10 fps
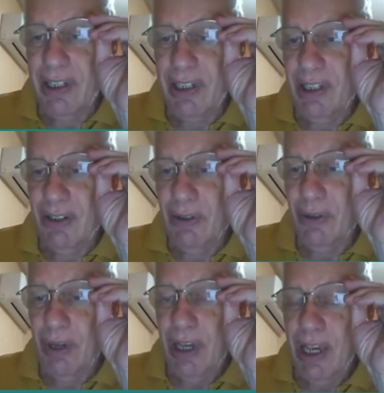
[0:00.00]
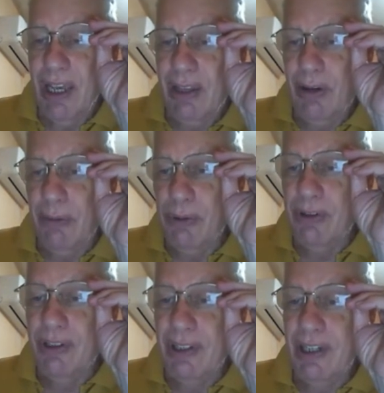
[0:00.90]
I don't know. The computer
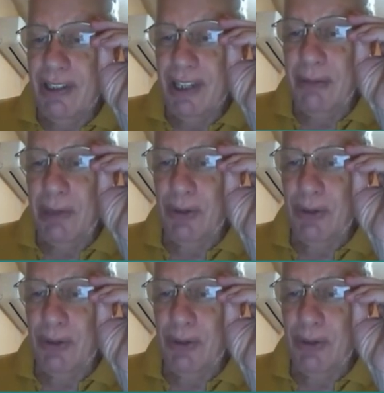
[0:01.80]
says n minus